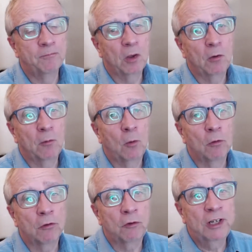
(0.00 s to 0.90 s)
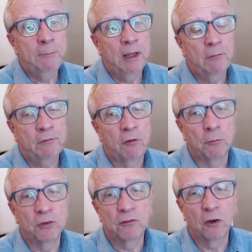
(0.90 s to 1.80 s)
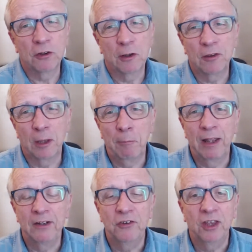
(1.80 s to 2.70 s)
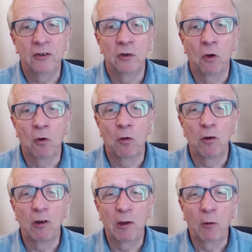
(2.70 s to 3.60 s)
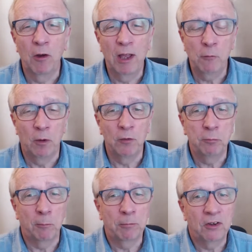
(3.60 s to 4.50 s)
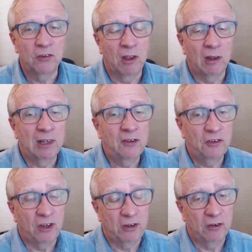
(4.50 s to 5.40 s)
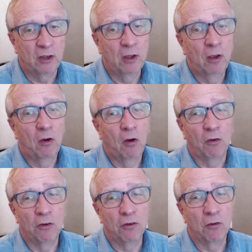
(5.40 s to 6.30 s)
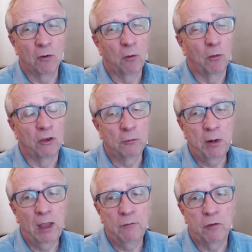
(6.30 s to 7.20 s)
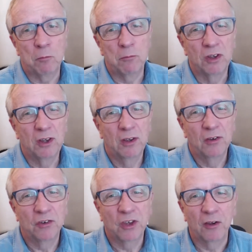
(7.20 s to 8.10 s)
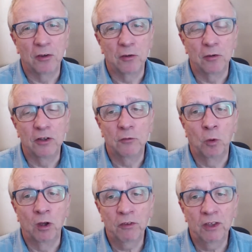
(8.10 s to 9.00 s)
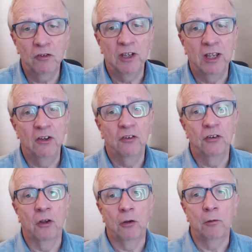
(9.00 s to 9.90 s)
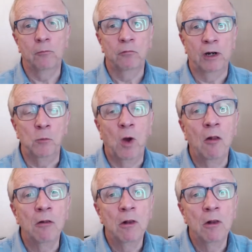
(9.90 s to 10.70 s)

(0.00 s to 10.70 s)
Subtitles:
all three platforms have got their place, and not everyone's properties are listed on all those platforms. So it's worth actually getting to know very well.